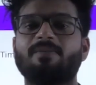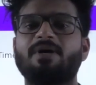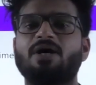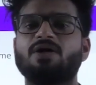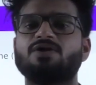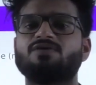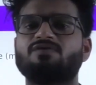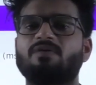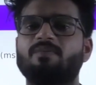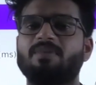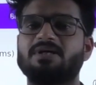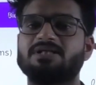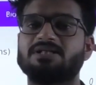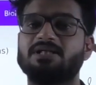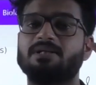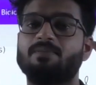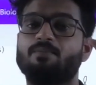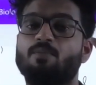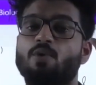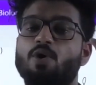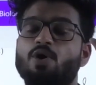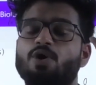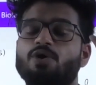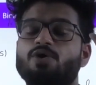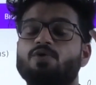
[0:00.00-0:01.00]
ions were
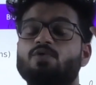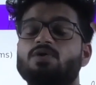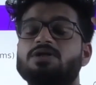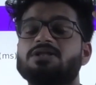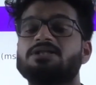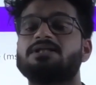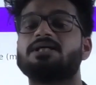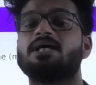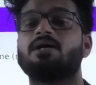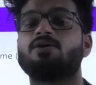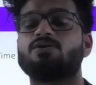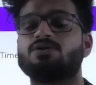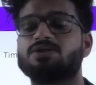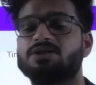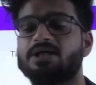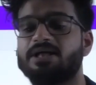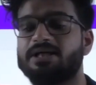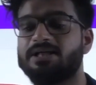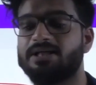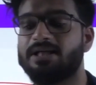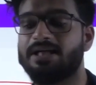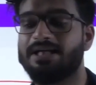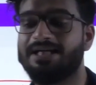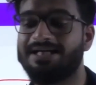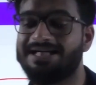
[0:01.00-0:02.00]
present more towards the
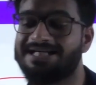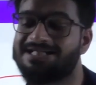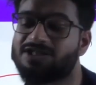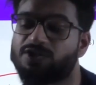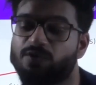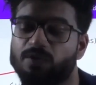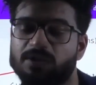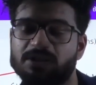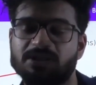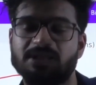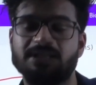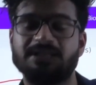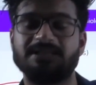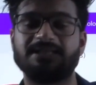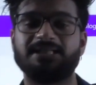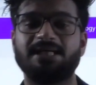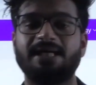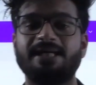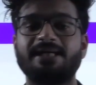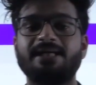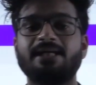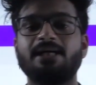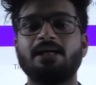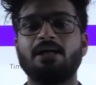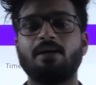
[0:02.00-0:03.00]
outside, less towards the
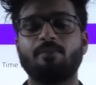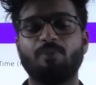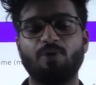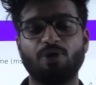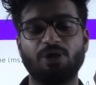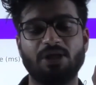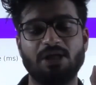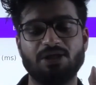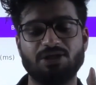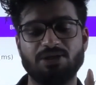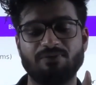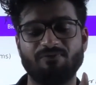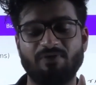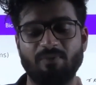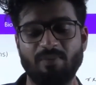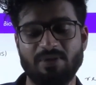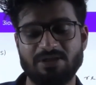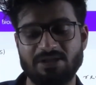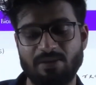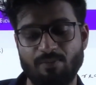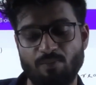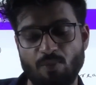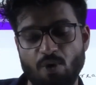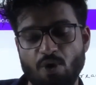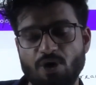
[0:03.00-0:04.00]
inside. Potassium were
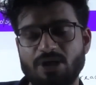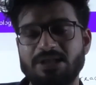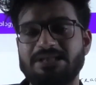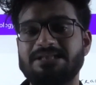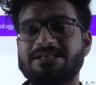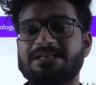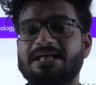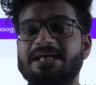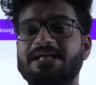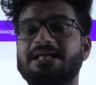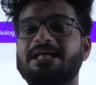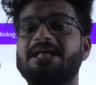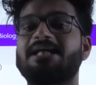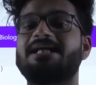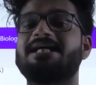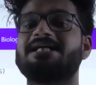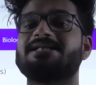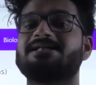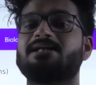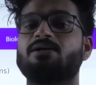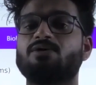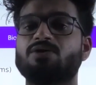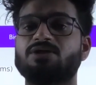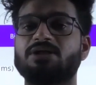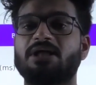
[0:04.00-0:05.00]
present more inside,
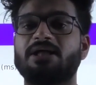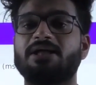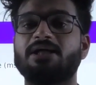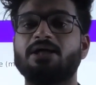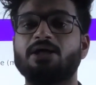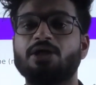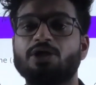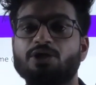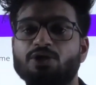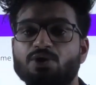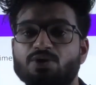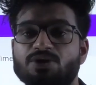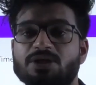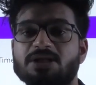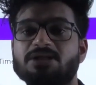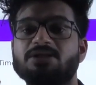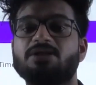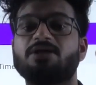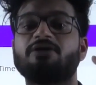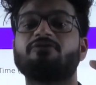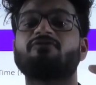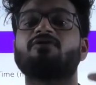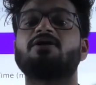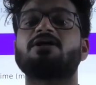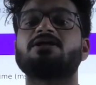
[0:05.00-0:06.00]
less outside. You
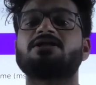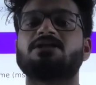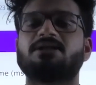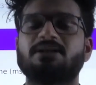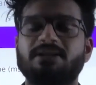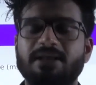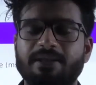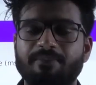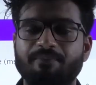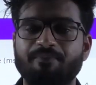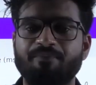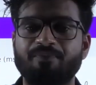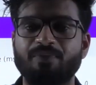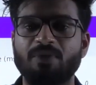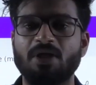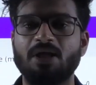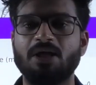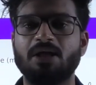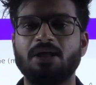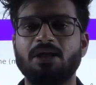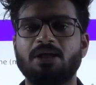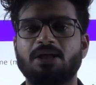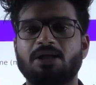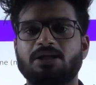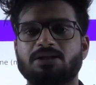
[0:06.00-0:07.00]
just reversed them.
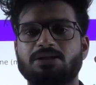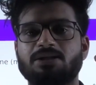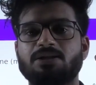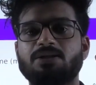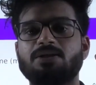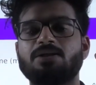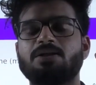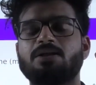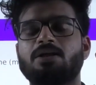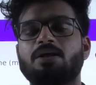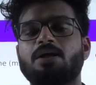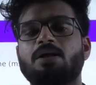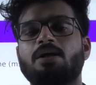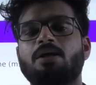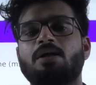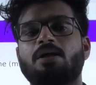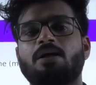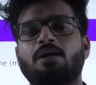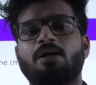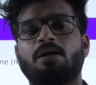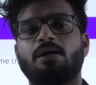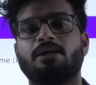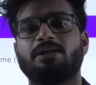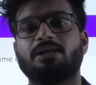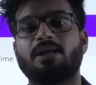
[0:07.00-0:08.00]
So
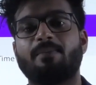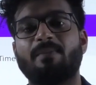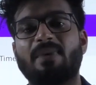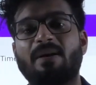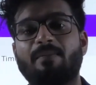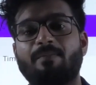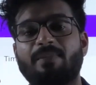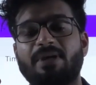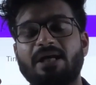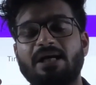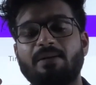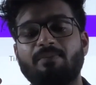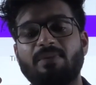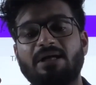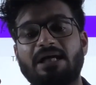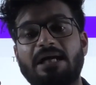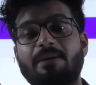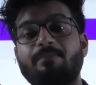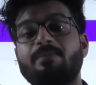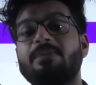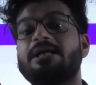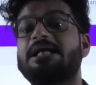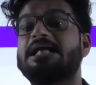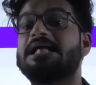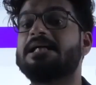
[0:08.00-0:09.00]
the membrane
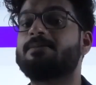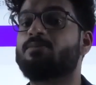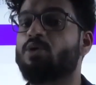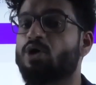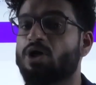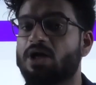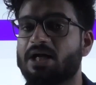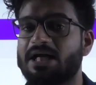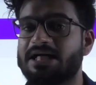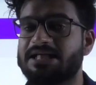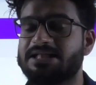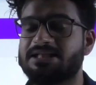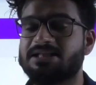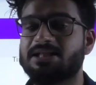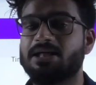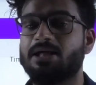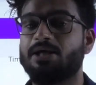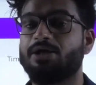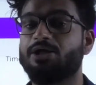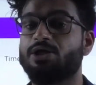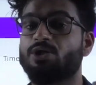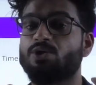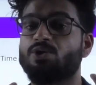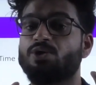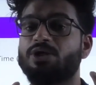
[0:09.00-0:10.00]
became depolarized.
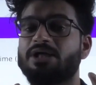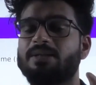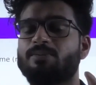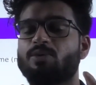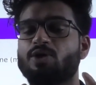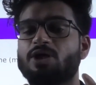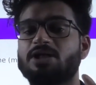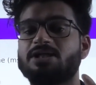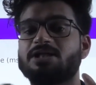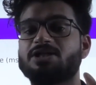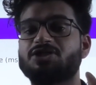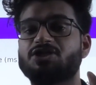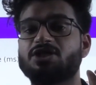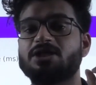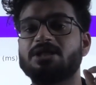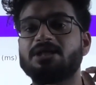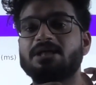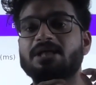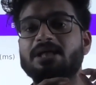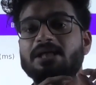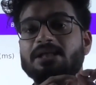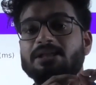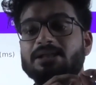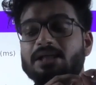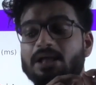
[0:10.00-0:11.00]
Due to
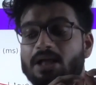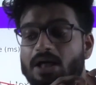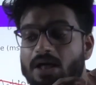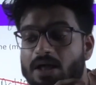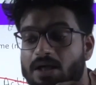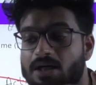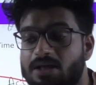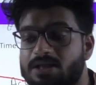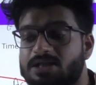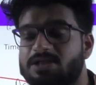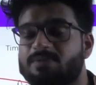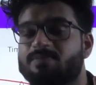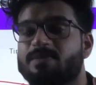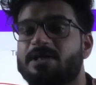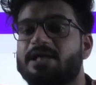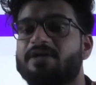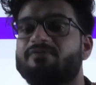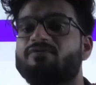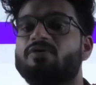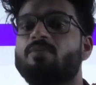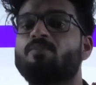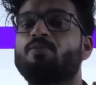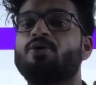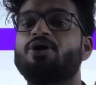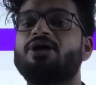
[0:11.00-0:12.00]
depolarization, the current
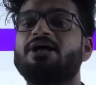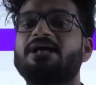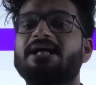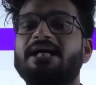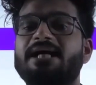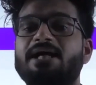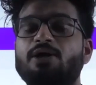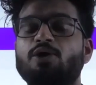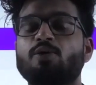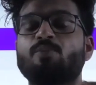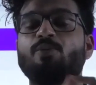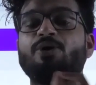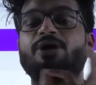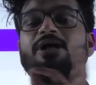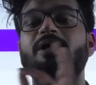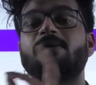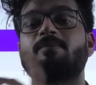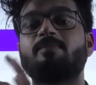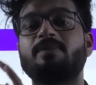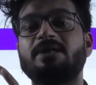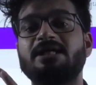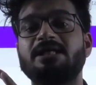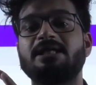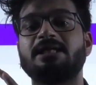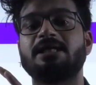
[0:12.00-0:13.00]
spread from point A to
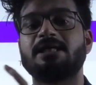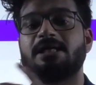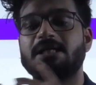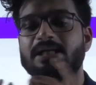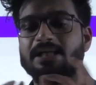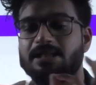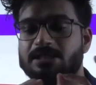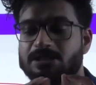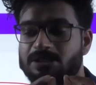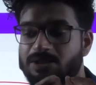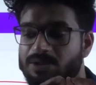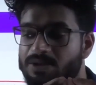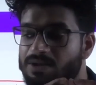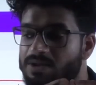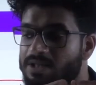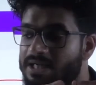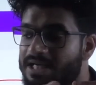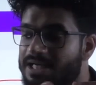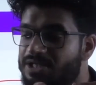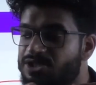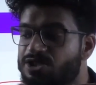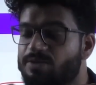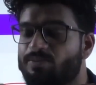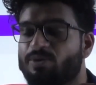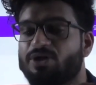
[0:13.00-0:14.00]
point B.
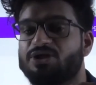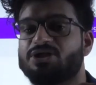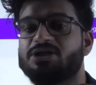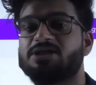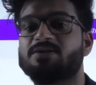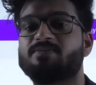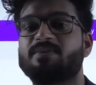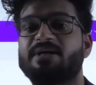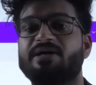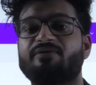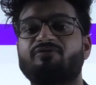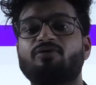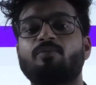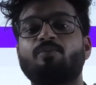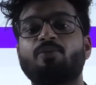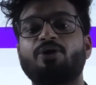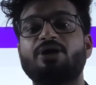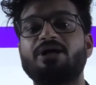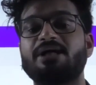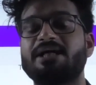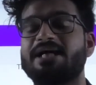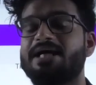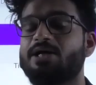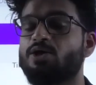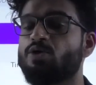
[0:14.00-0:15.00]
So action potential spread from
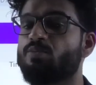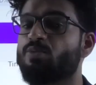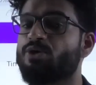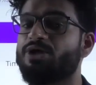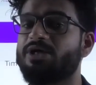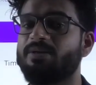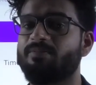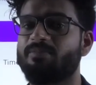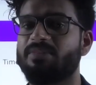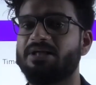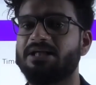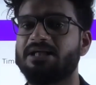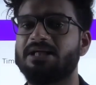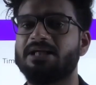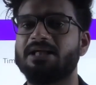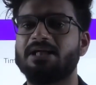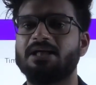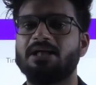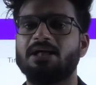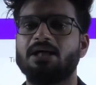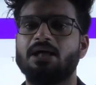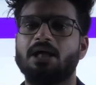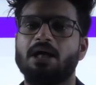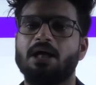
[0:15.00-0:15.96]
point A to point B.